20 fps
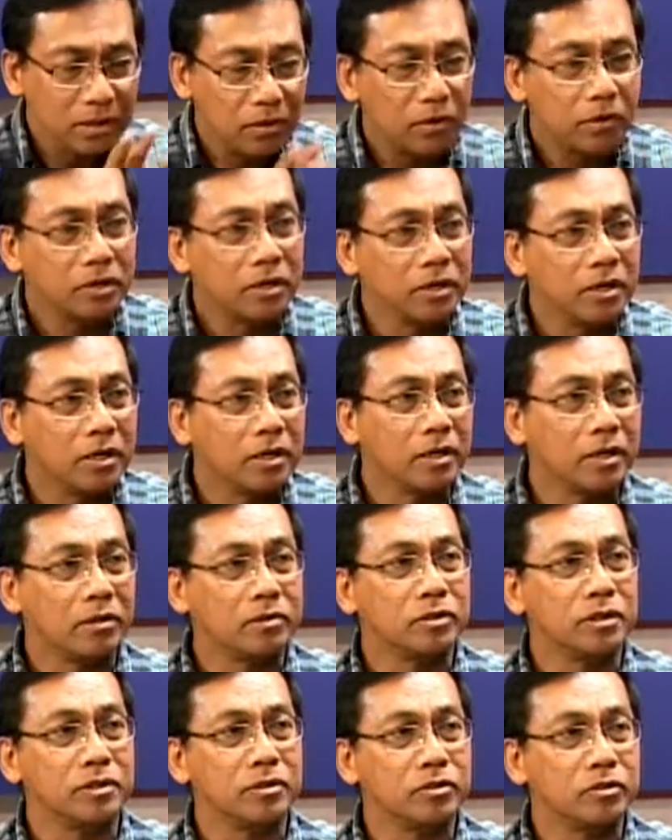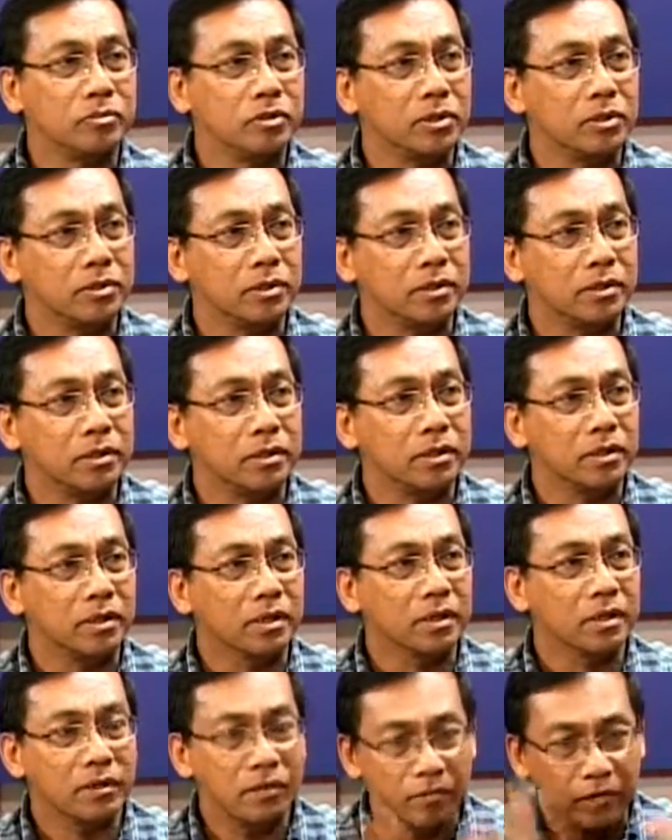Ordinary houses should be audited.
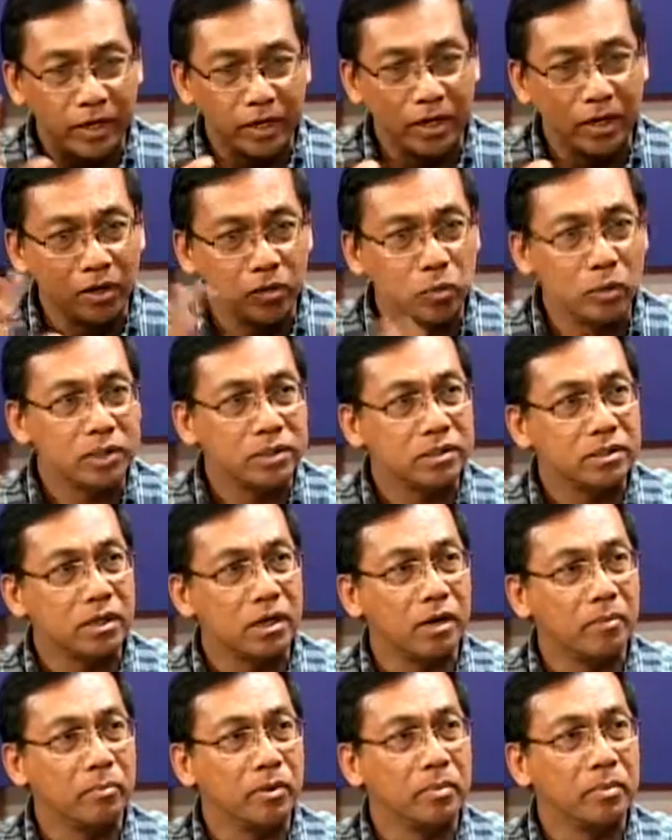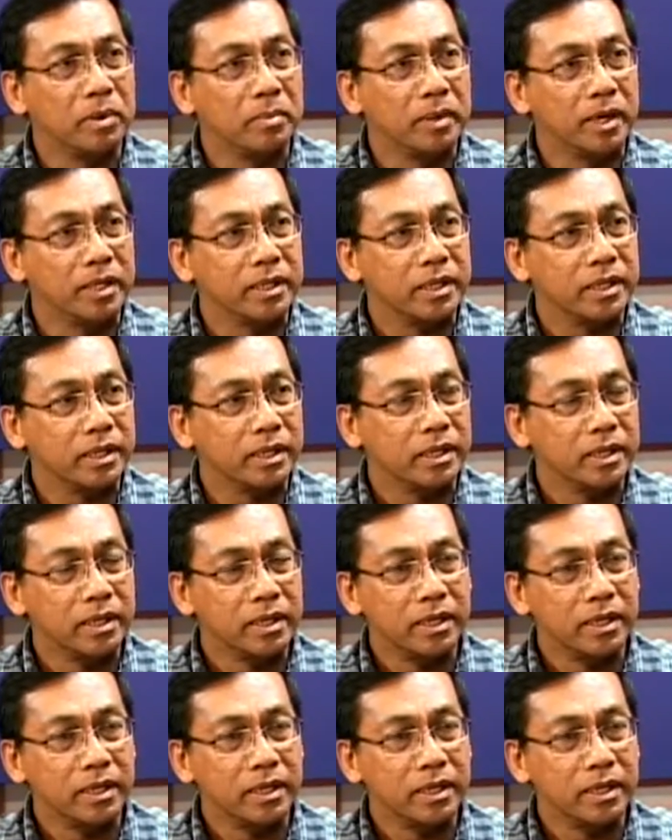Find out which are problematic.